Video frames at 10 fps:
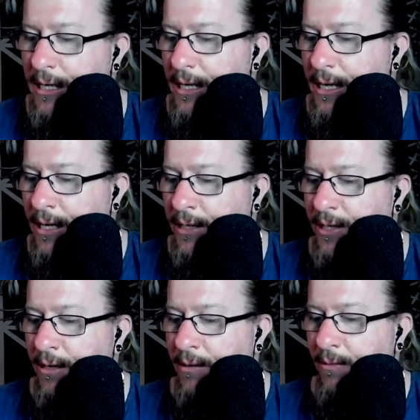and
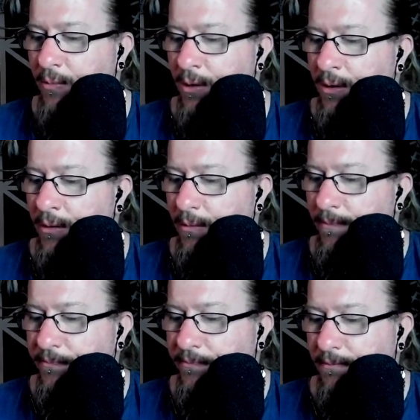uh, we're
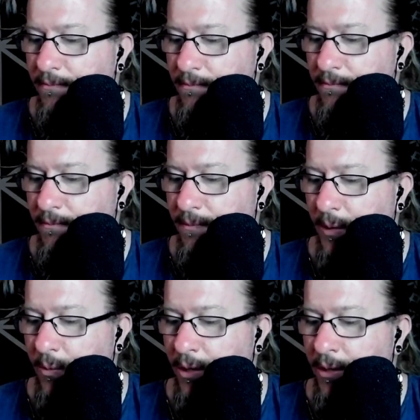
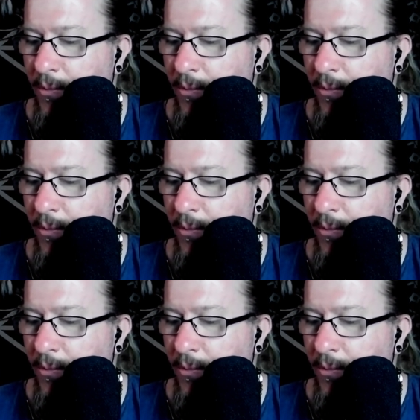we're